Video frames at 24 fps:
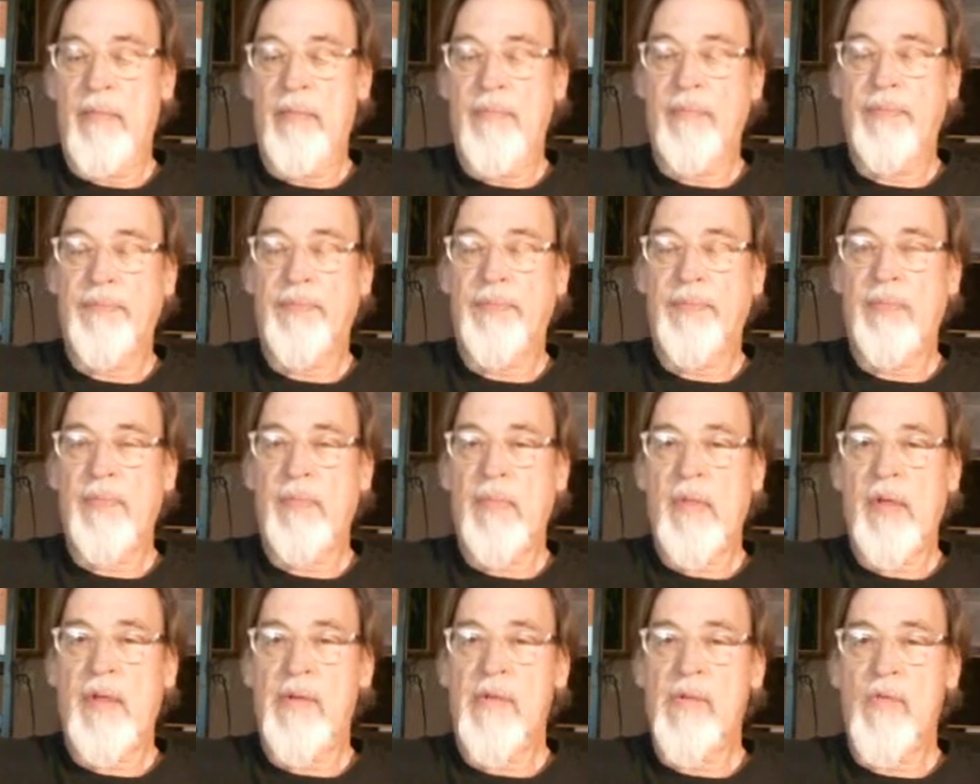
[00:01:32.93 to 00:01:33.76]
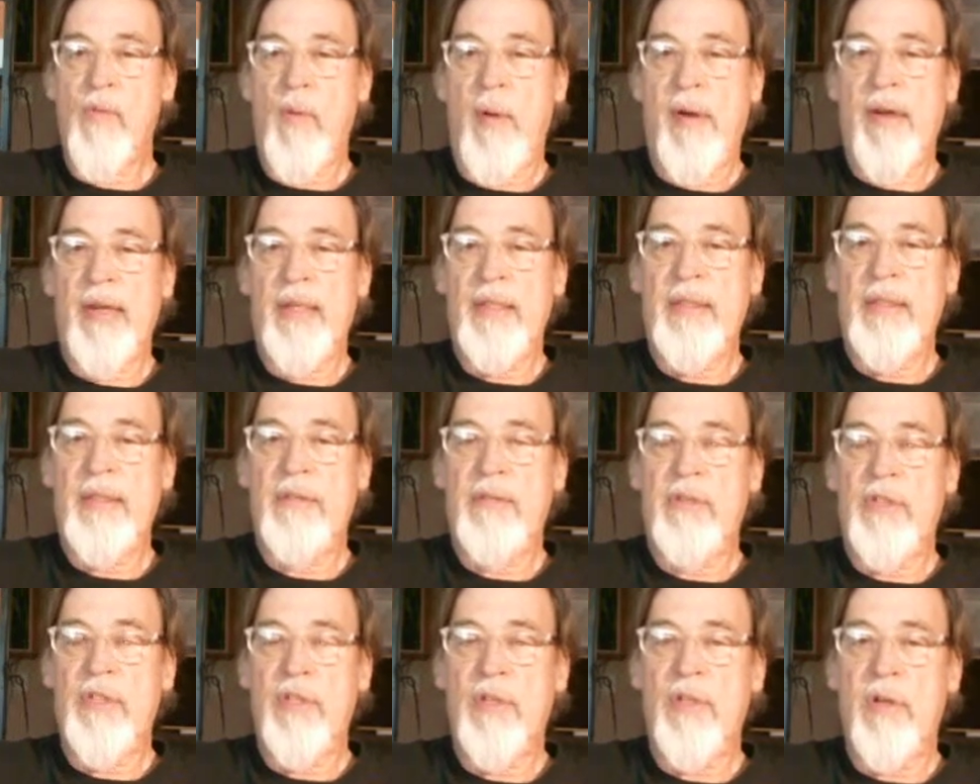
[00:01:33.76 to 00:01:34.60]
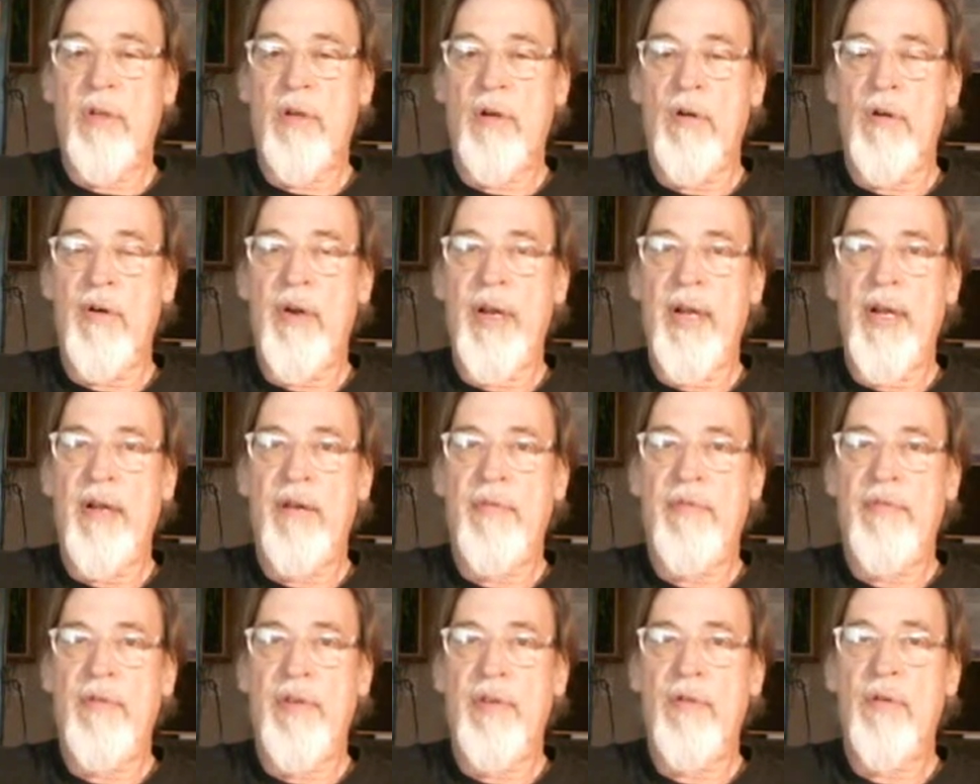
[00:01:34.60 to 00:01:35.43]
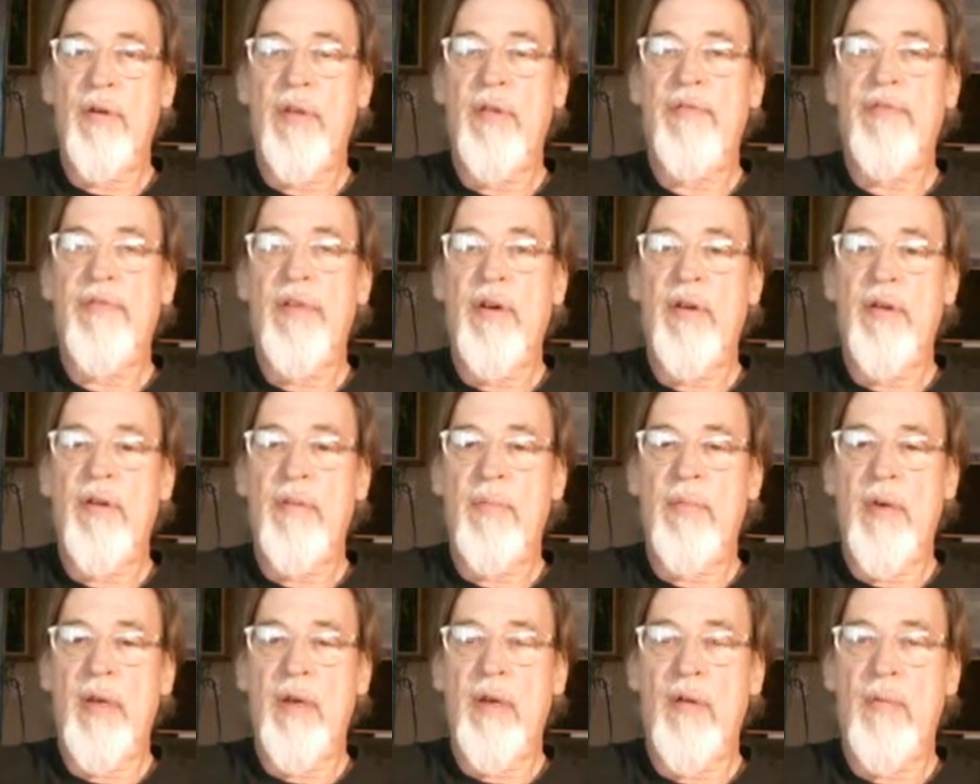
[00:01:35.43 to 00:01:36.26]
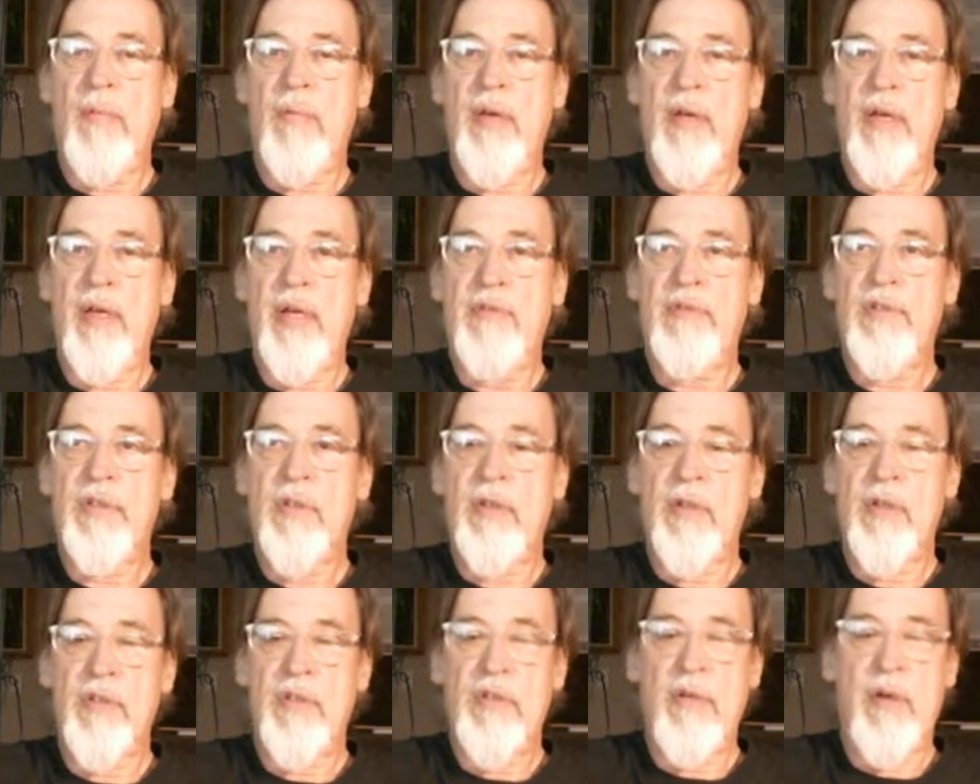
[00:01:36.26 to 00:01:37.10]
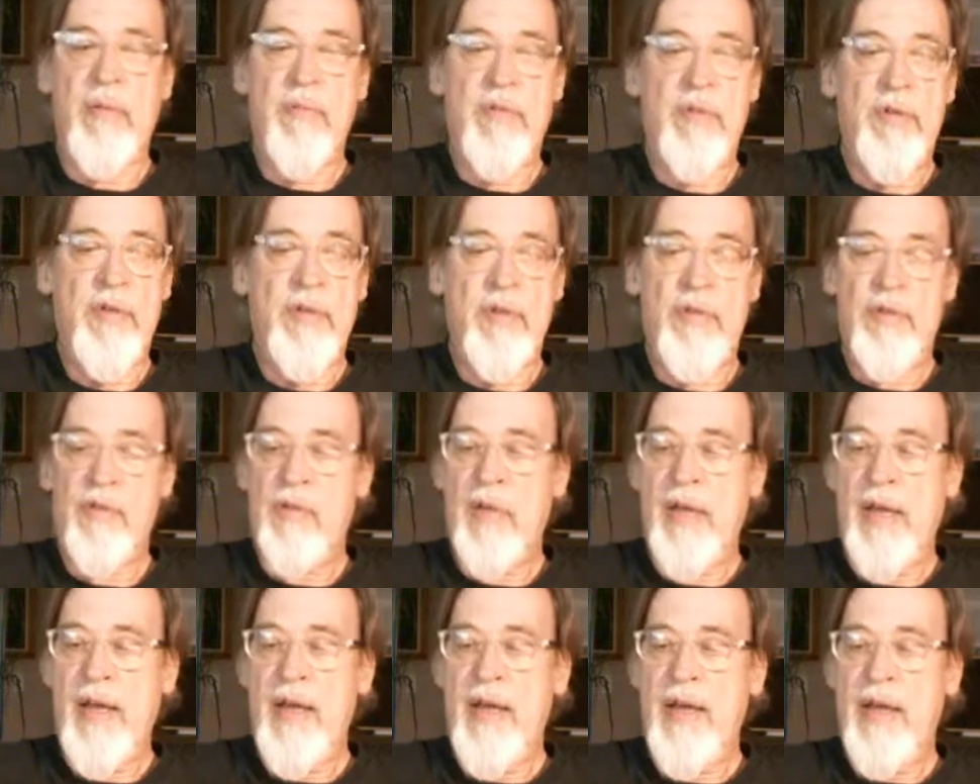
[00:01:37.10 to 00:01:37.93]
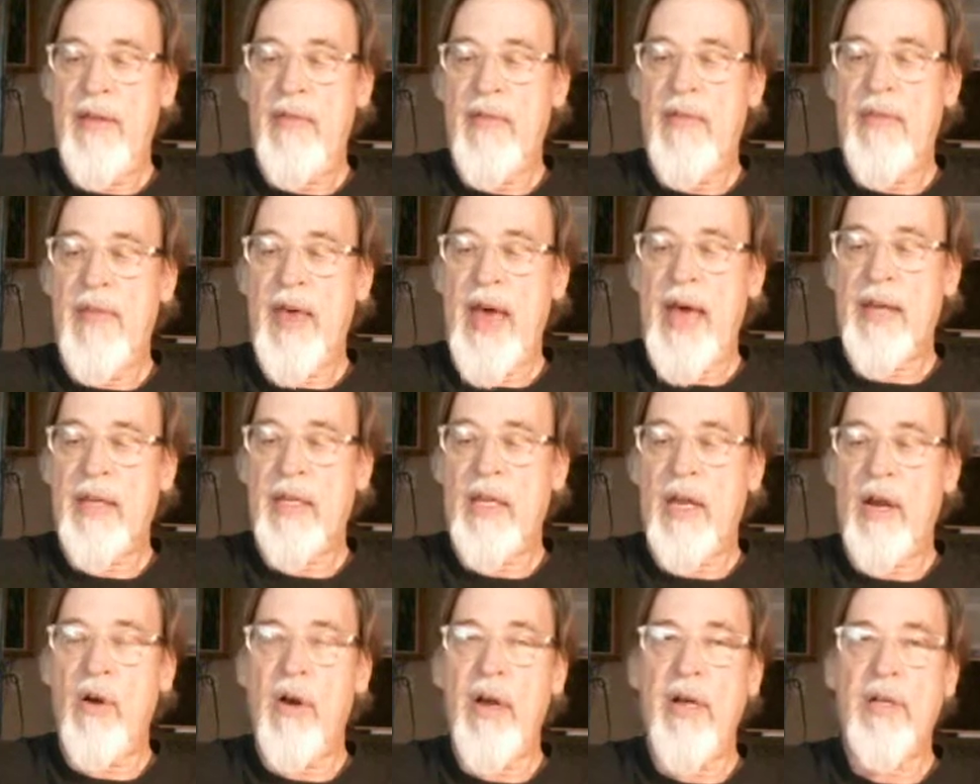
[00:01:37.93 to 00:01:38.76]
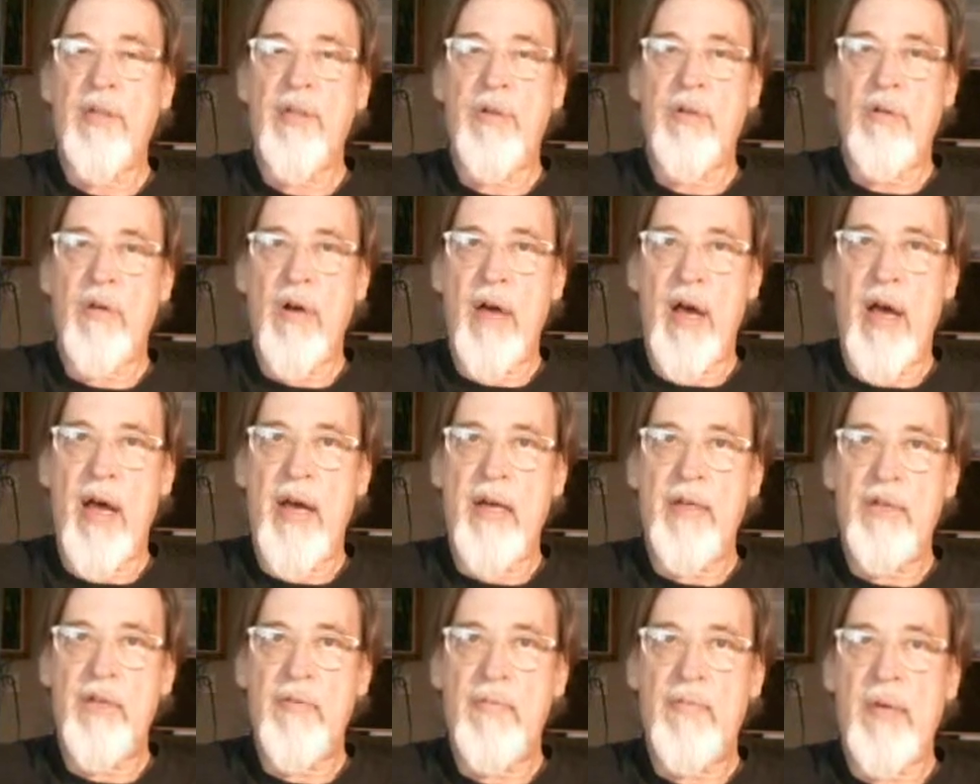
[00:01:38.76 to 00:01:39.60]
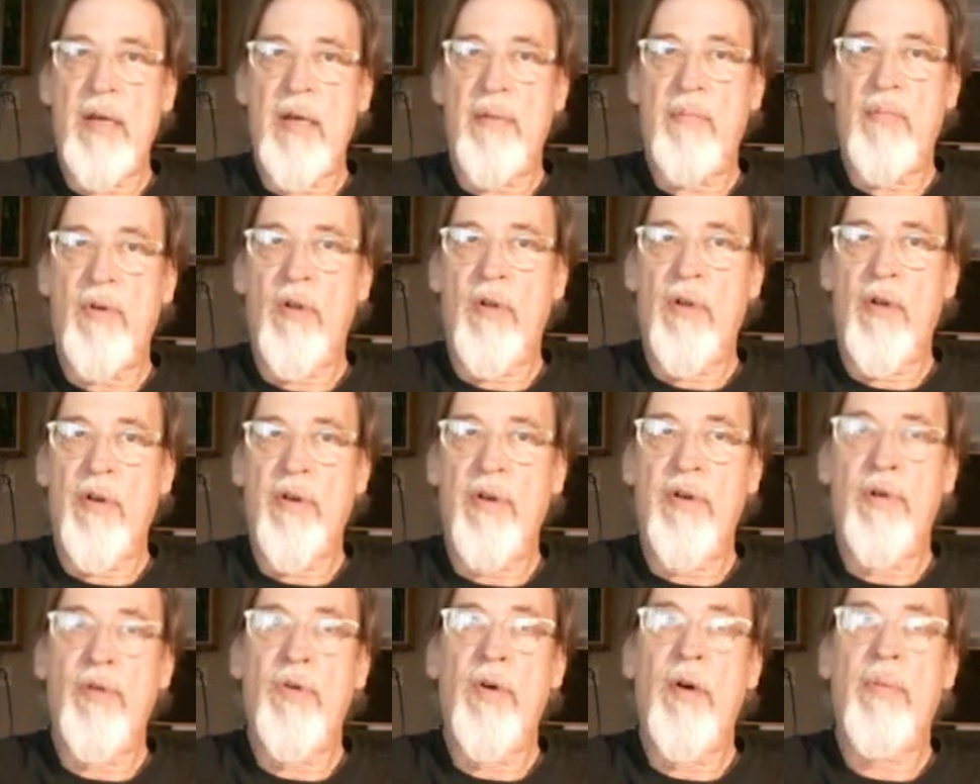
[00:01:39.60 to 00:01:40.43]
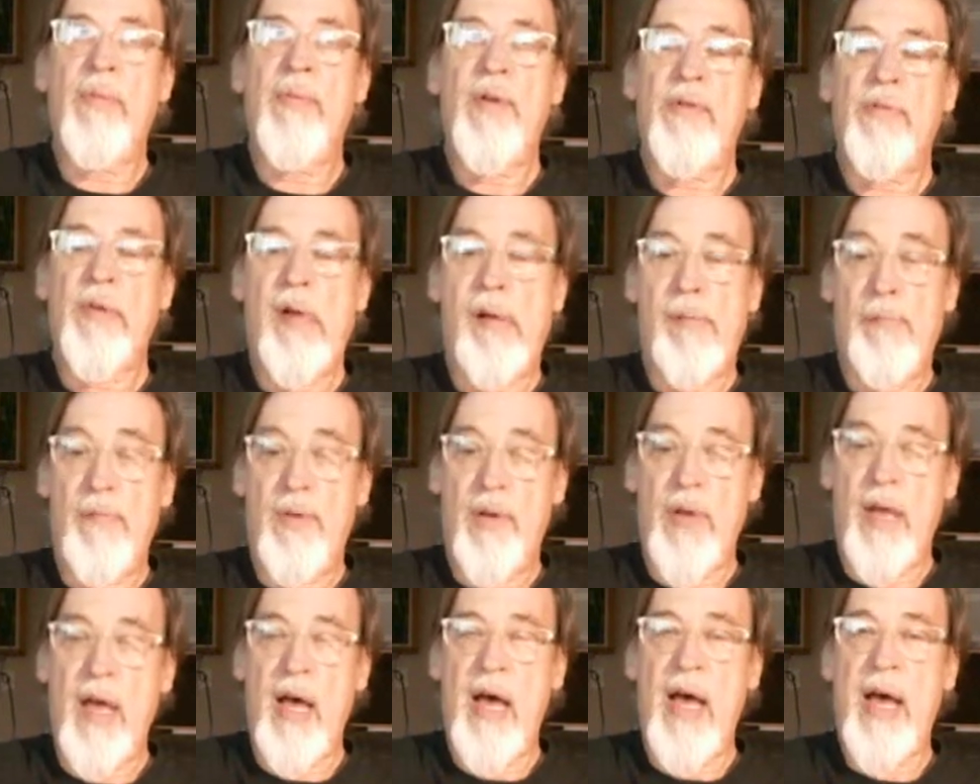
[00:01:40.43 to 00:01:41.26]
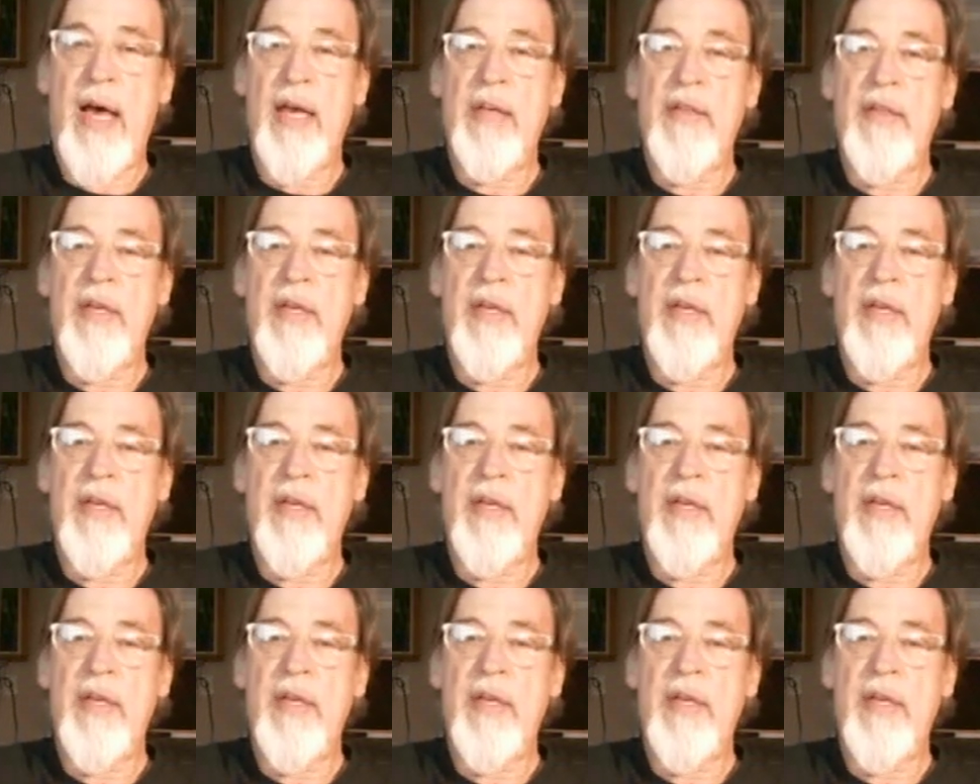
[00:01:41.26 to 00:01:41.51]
just learning a few of the fundamental beliefs and assumptions that characterize people who apply these perspectives